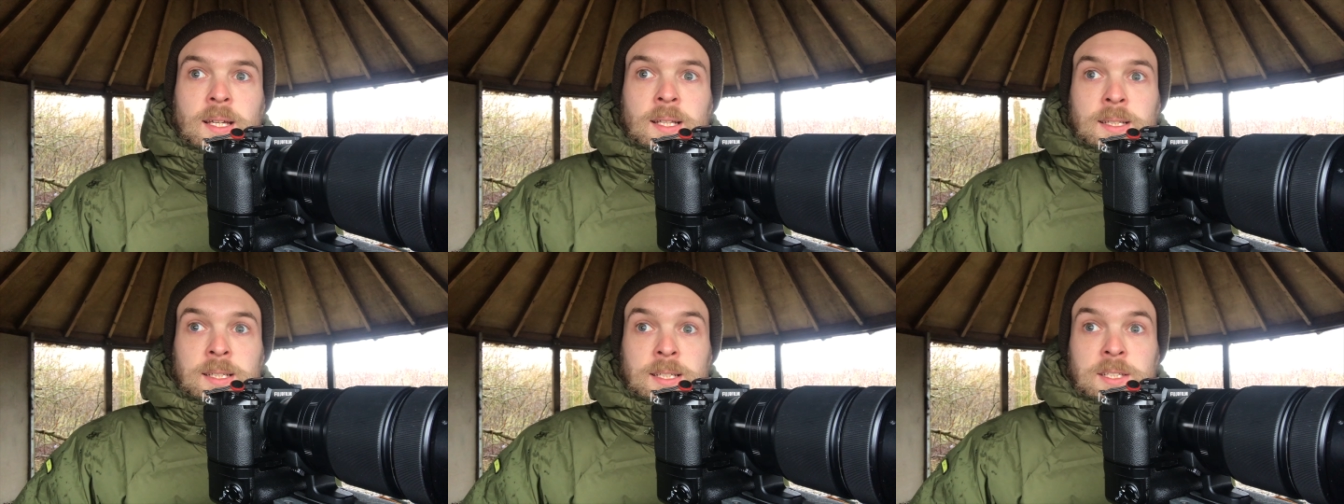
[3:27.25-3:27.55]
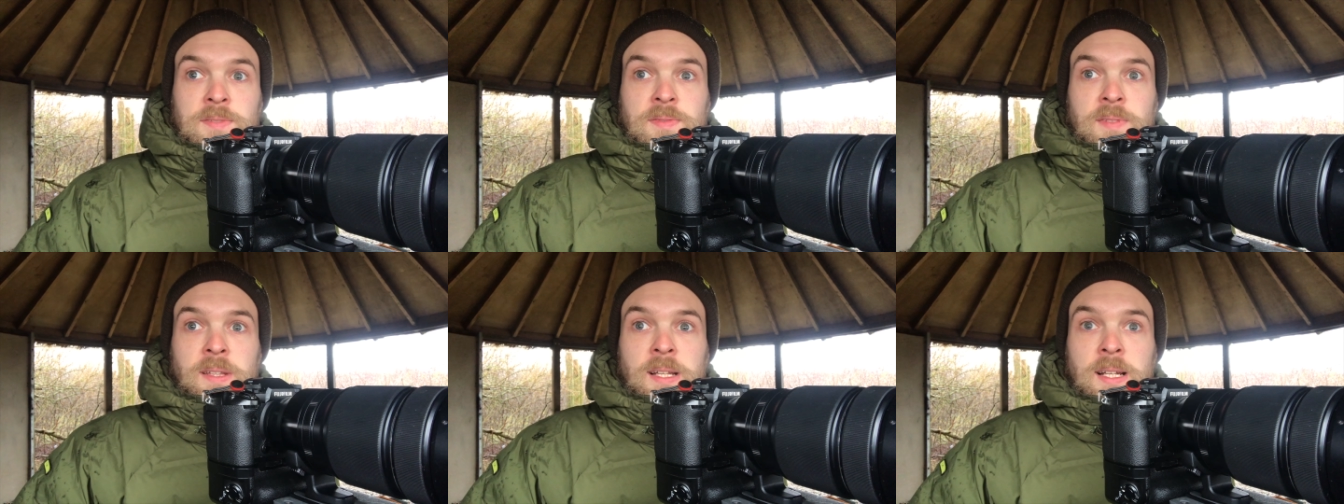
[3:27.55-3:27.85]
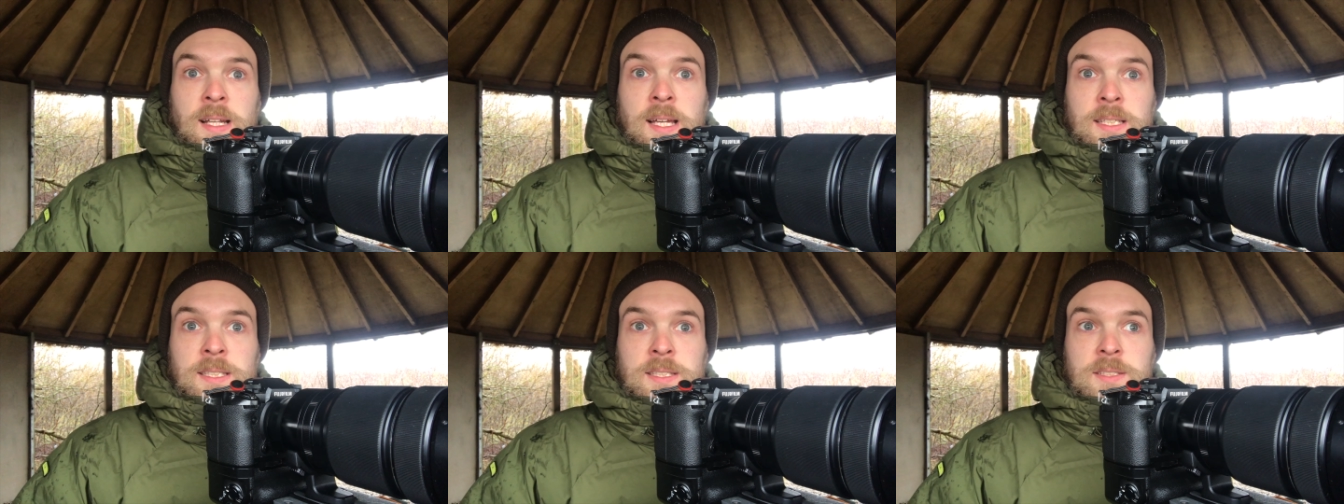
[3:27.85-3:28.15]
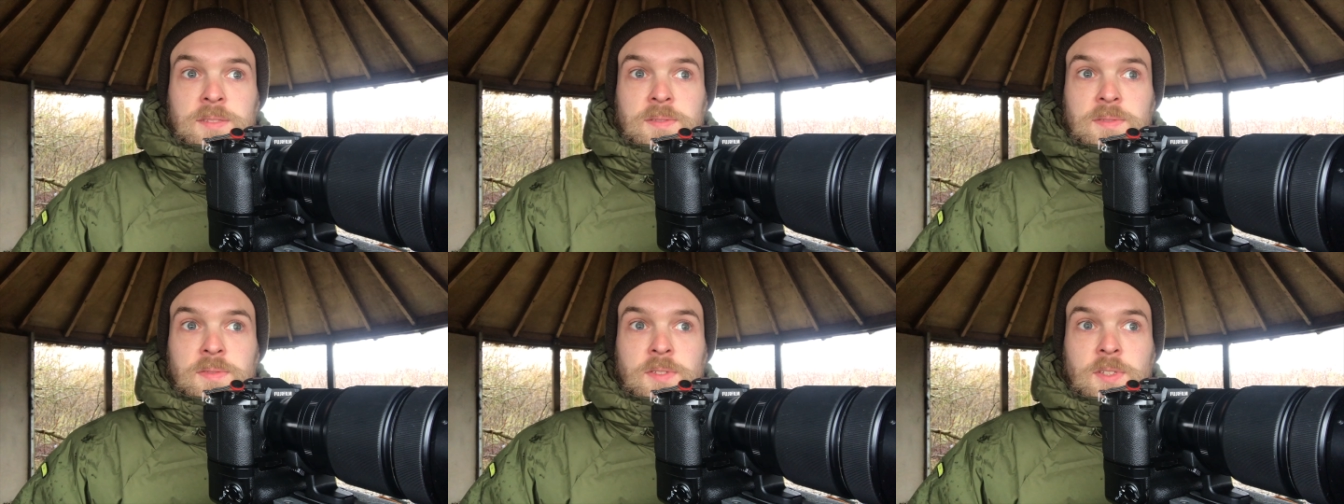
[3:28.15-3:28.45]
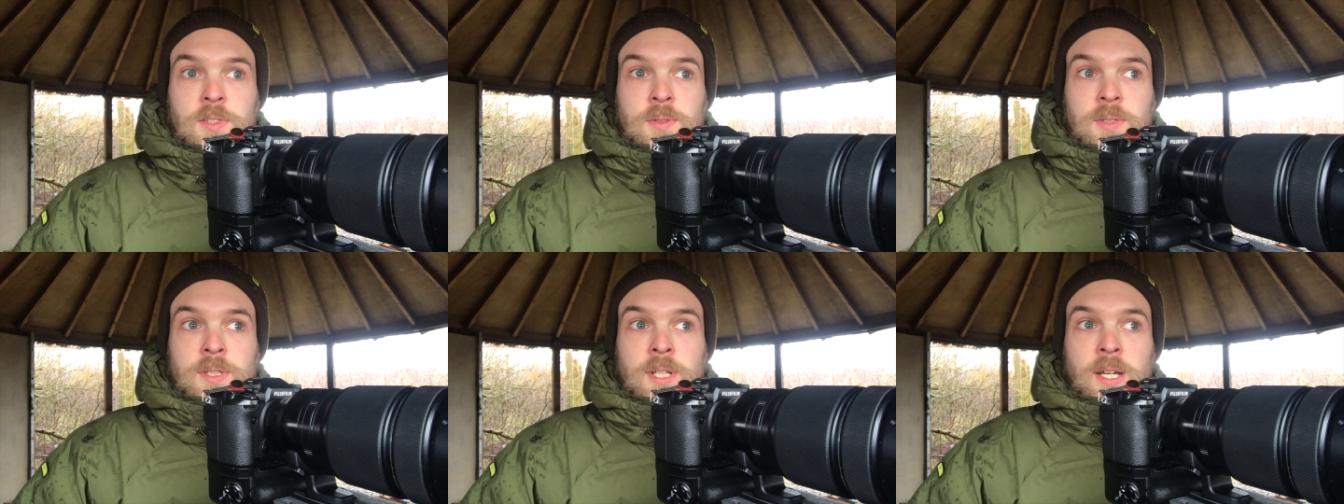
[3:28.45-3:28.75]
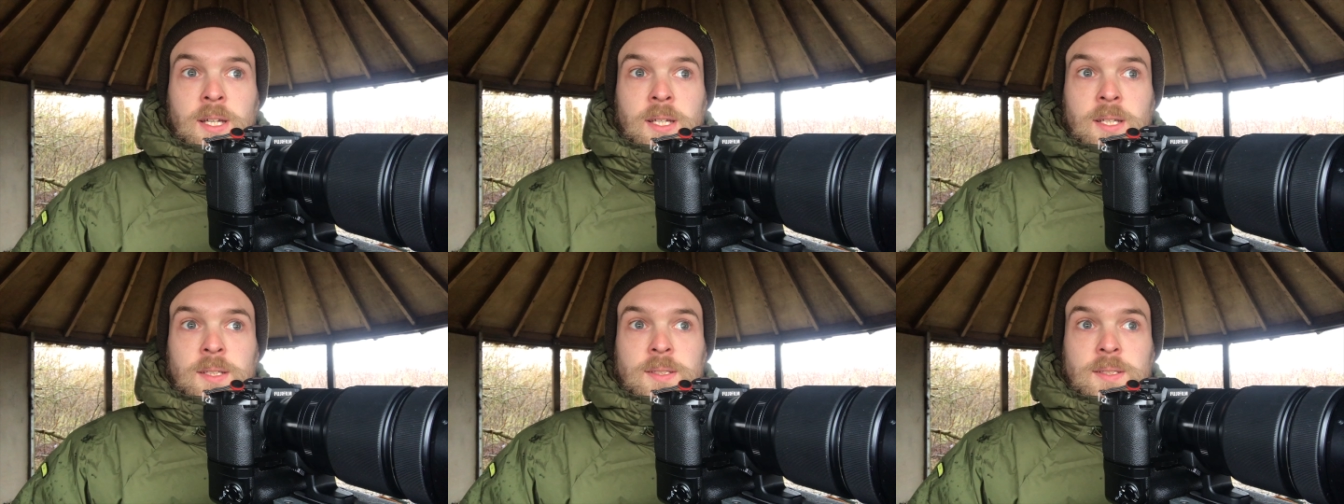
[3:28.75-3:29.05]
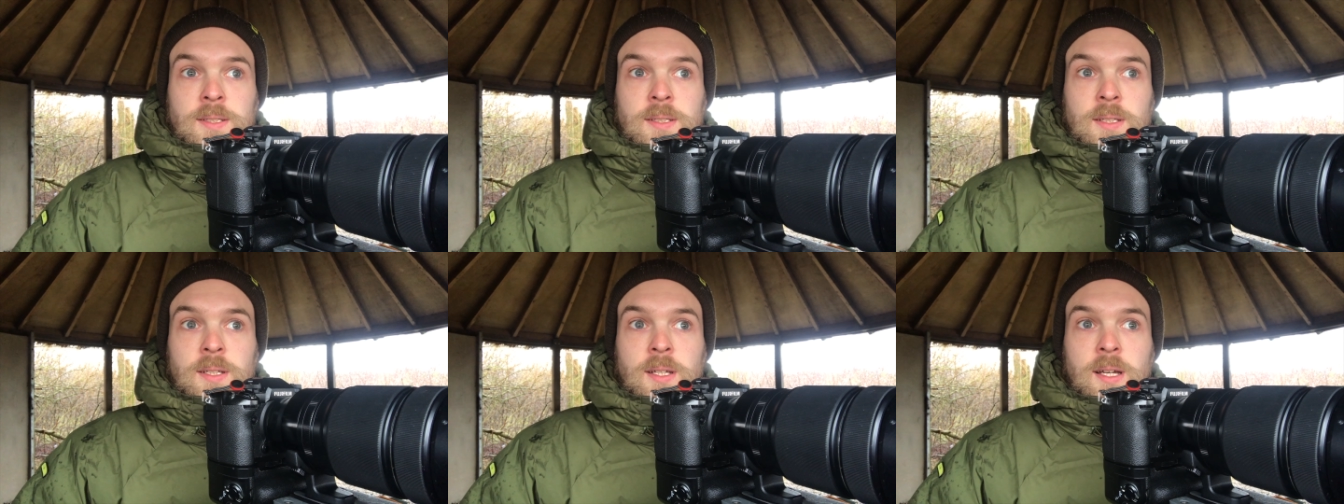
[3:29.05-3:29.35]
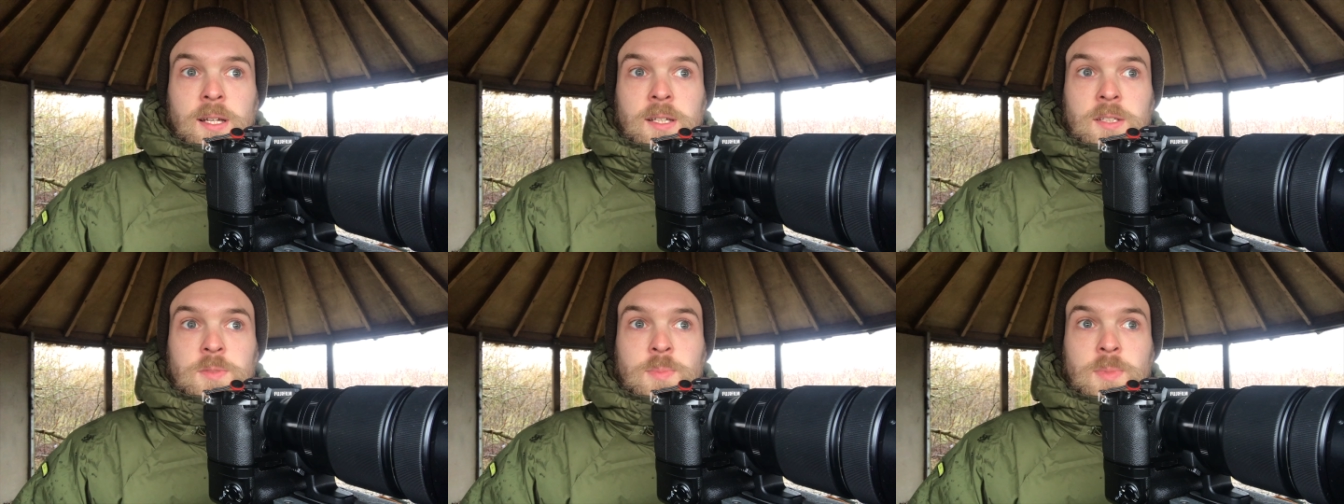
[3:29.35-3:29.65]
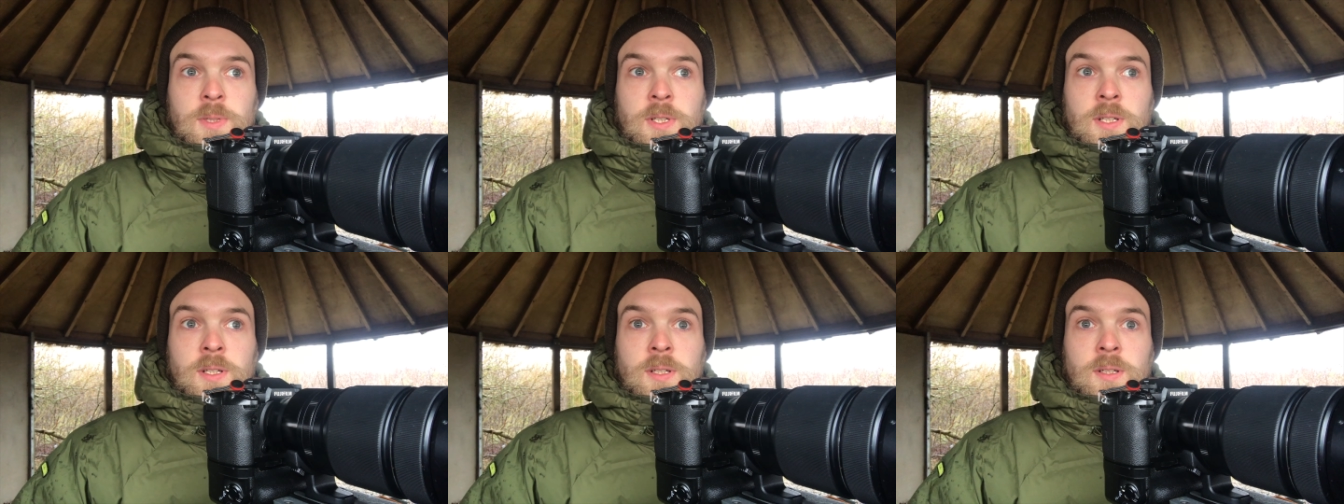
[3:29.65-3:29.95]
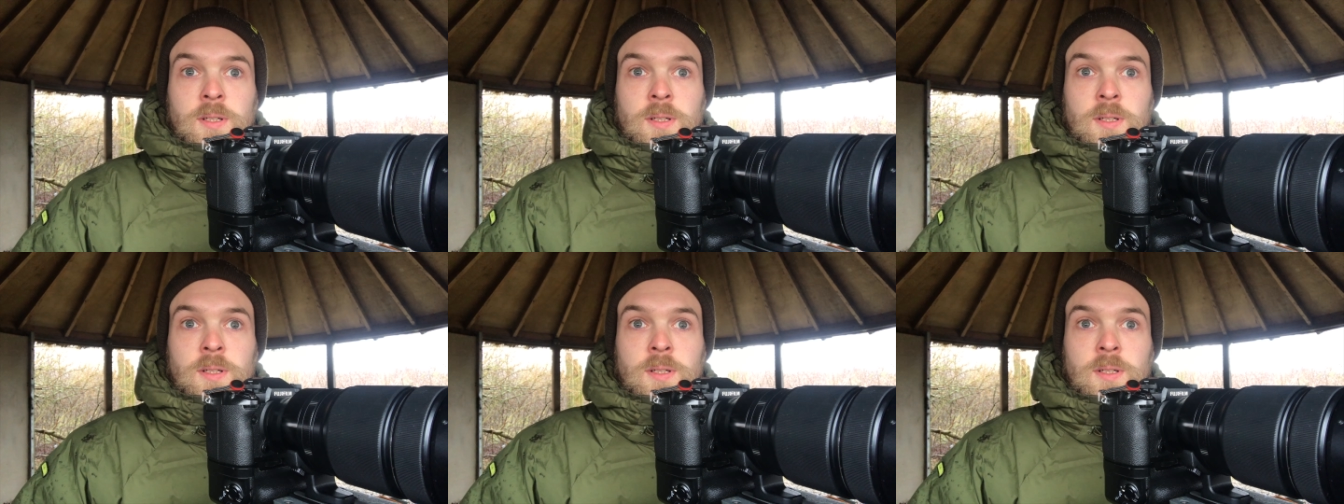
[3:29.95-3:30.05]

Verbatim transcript: at least for the last few days has been